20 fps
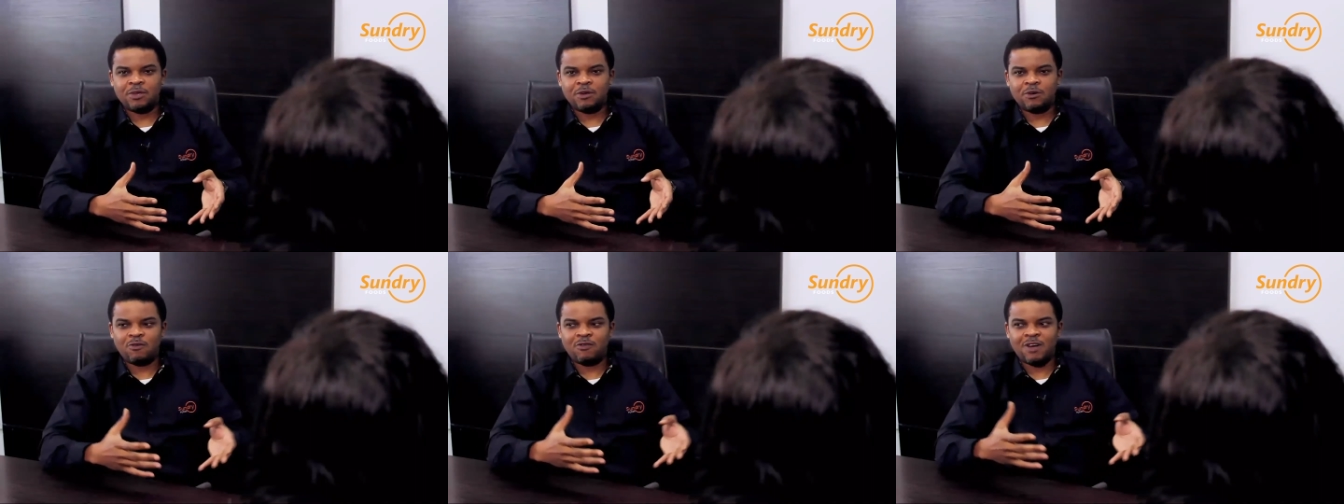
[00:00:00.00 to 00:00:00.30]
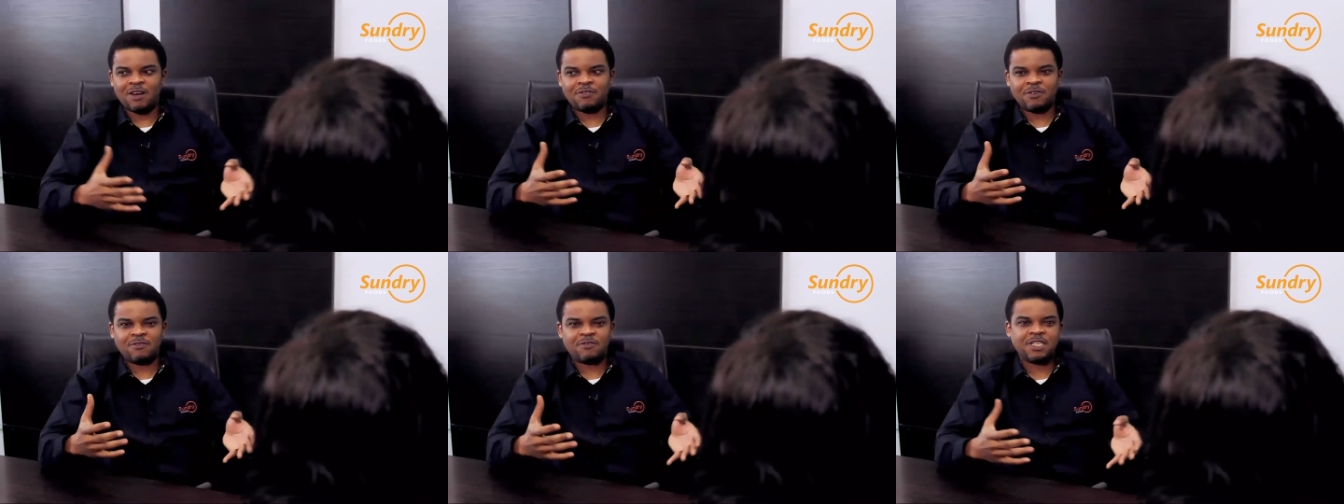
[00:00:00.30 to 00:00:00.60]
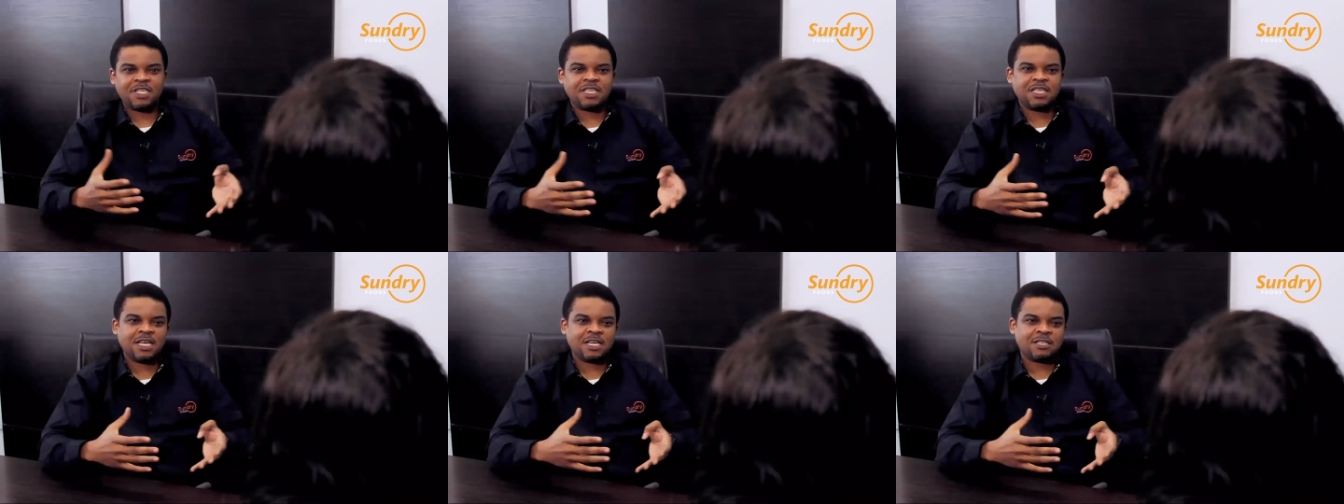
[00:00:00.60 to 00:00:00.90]
over
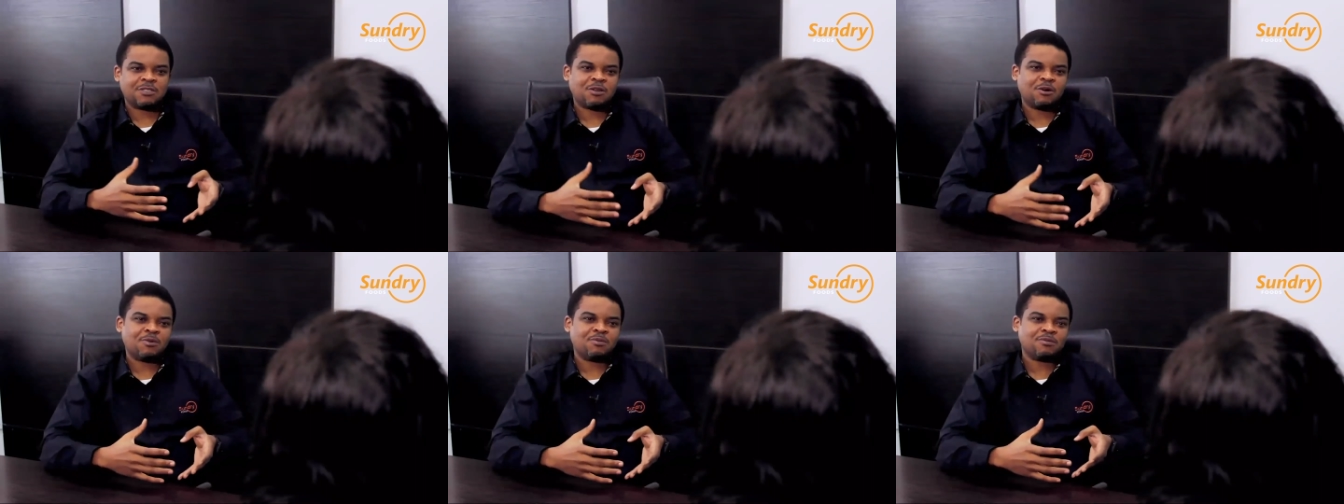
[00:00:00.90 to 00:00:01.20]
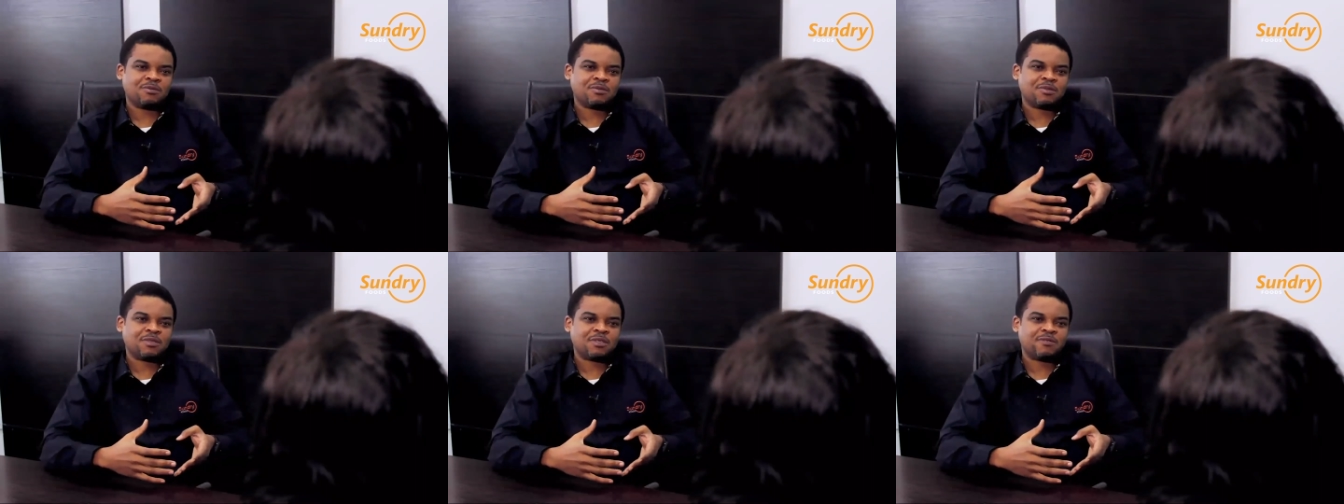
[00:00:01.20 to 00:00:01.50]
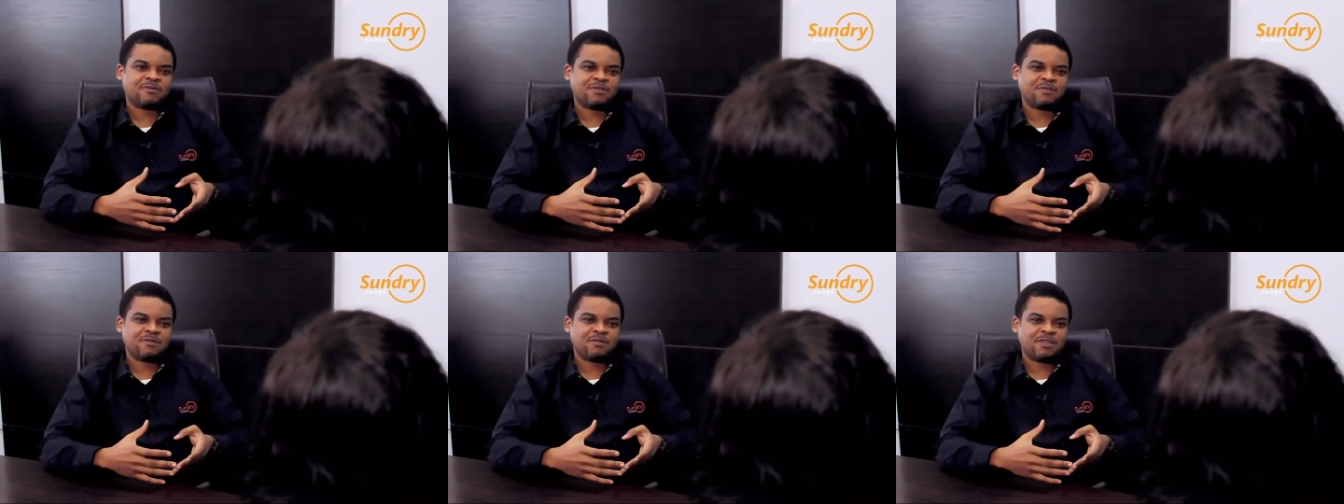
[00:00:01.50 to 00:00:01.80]
15 years. Some
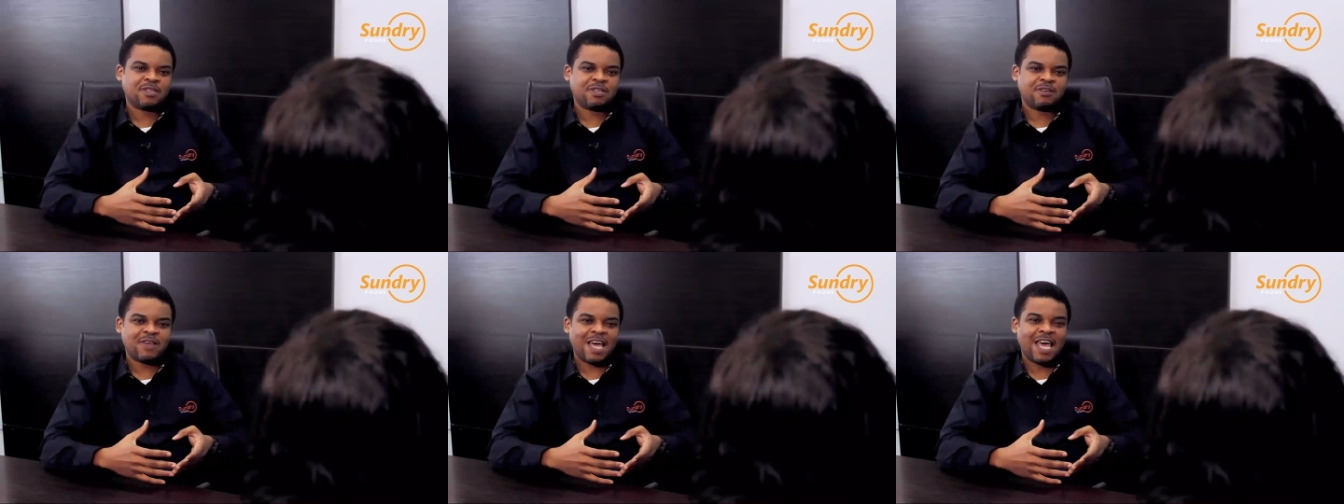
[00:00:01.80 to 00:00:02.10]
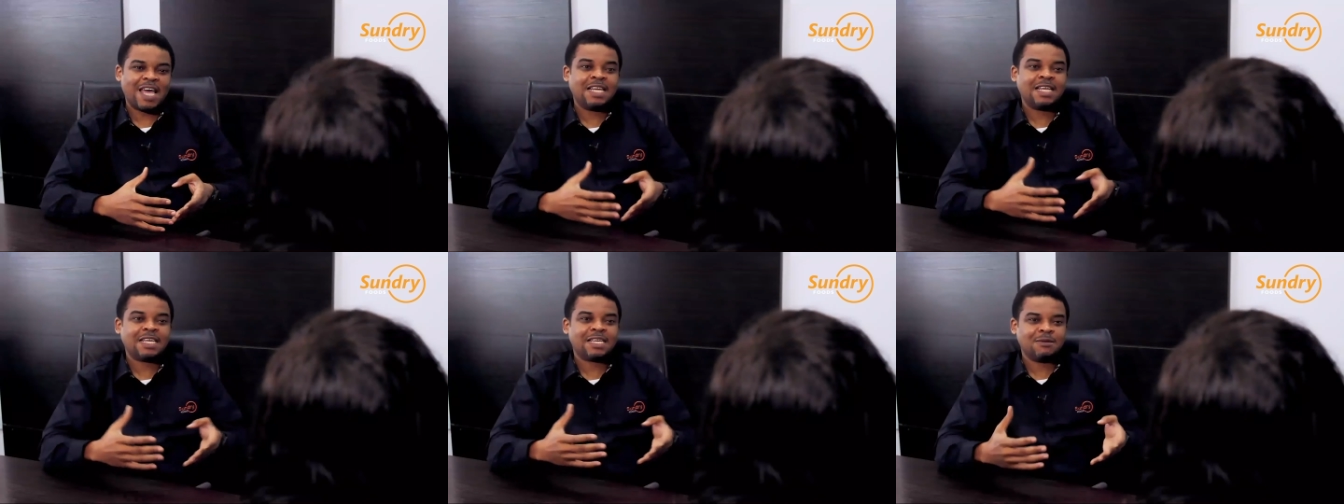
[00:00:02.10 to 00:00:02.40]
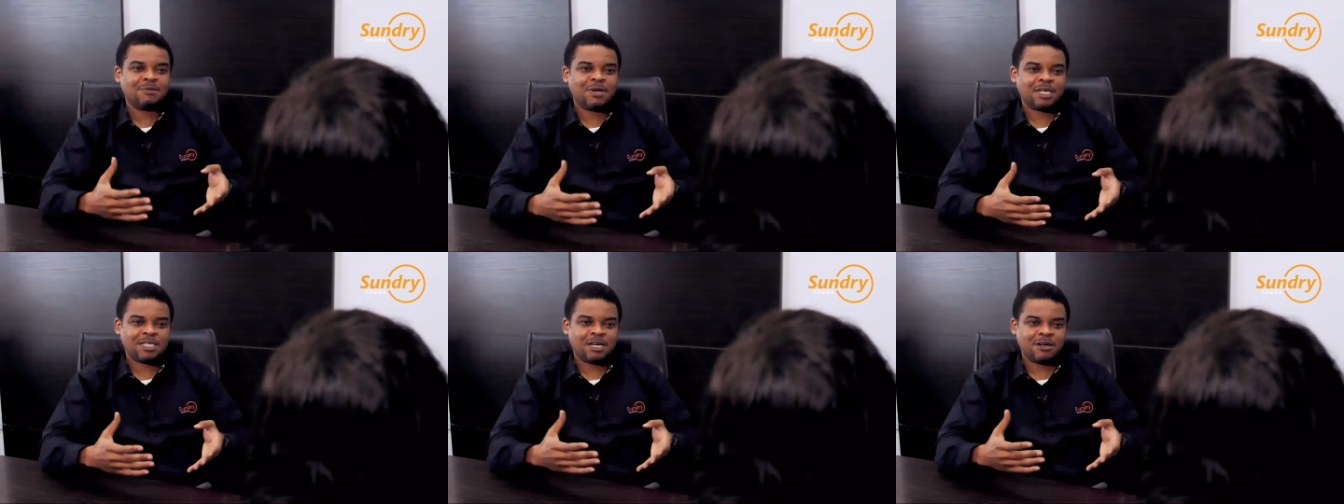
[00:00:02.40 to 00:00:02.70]
early
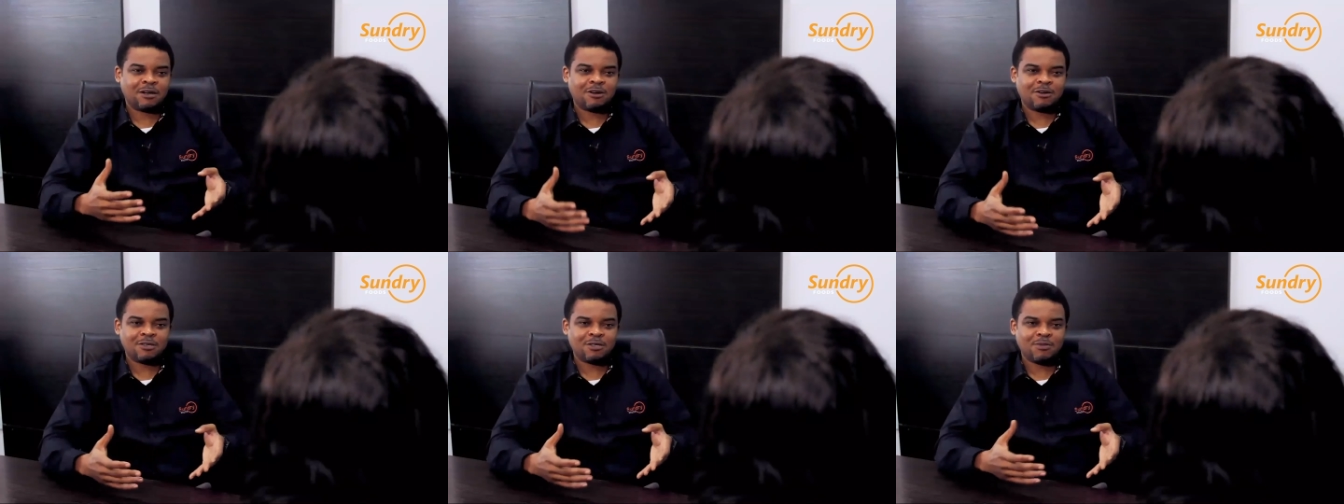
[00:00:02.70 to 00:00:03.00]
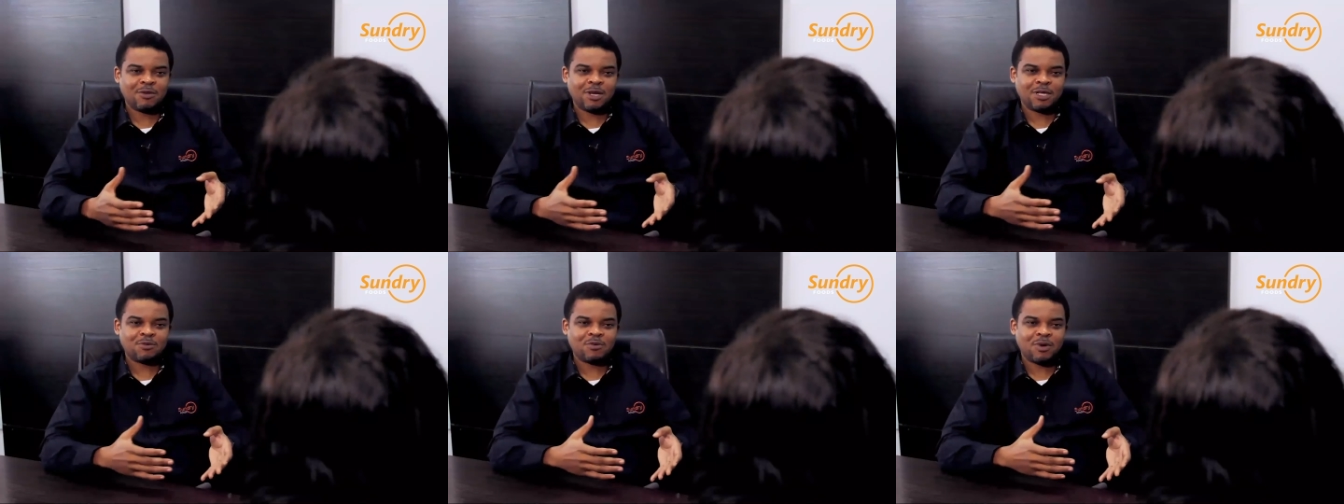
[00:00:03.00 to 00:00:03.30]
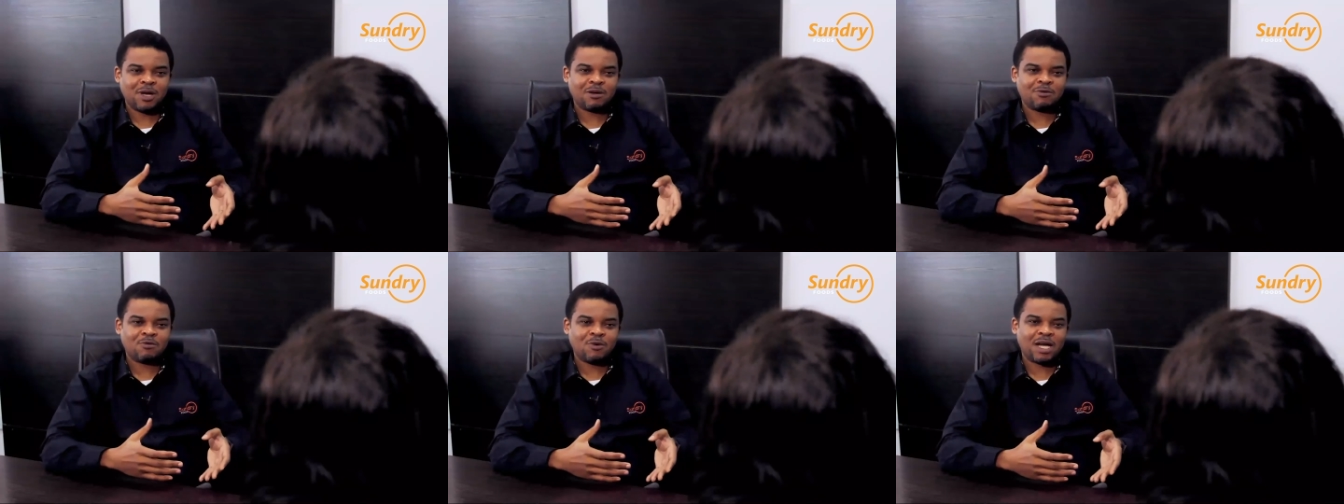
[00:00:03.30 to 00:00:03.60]
Kilimanjaro customers
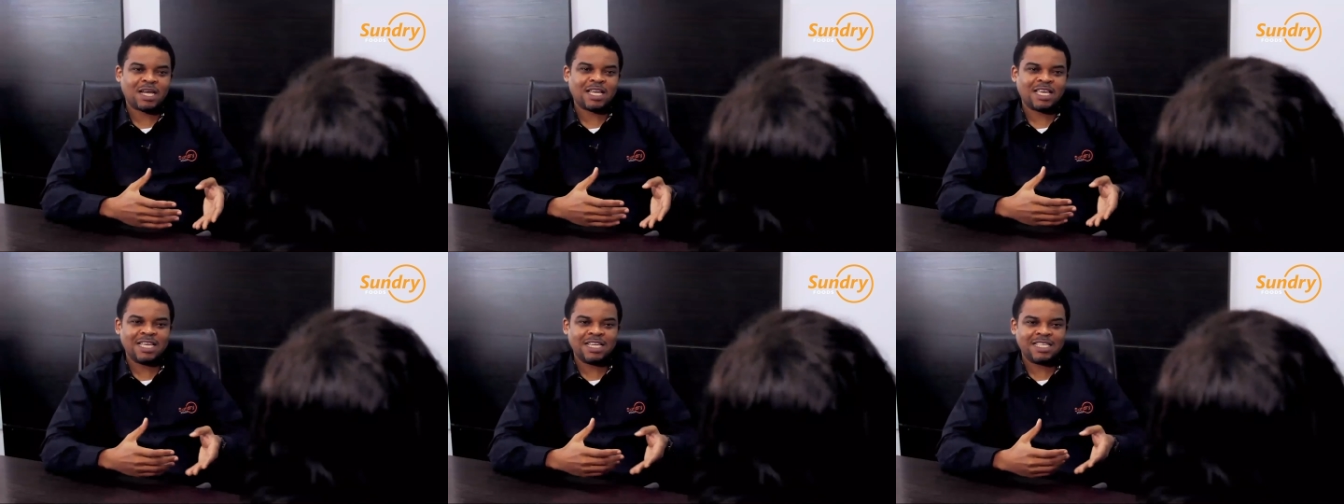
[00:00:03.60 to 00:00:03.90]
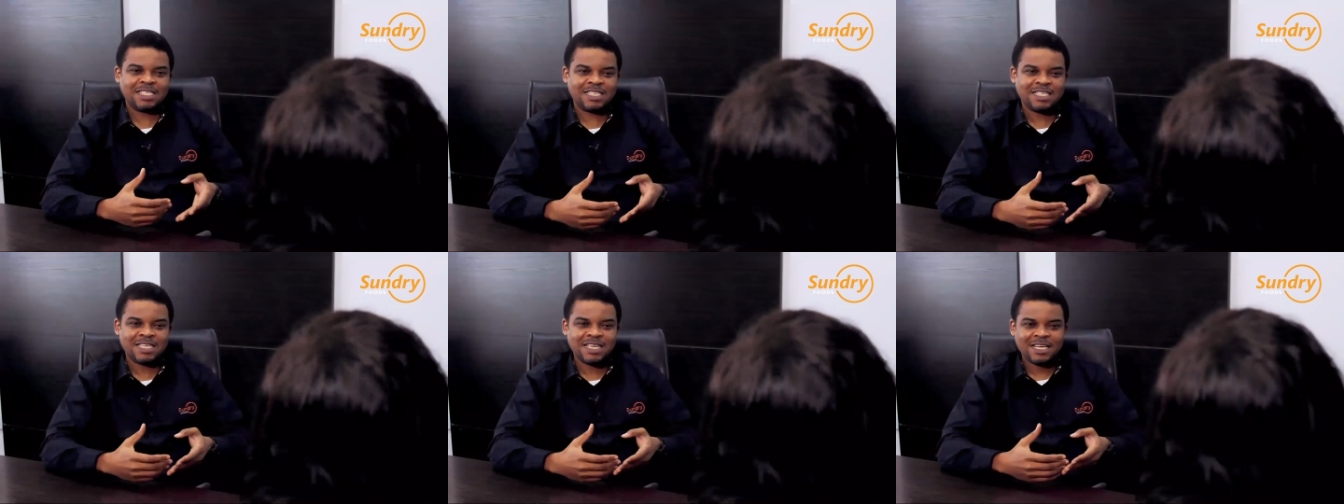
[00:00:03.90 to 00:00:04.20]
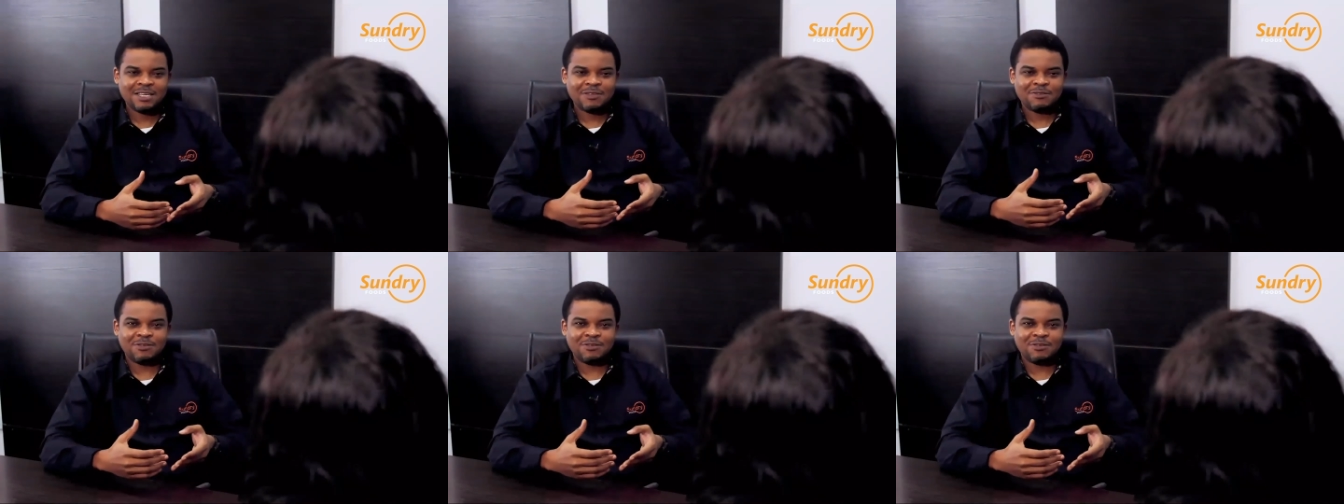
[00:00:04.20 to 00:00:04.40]
were, were kids.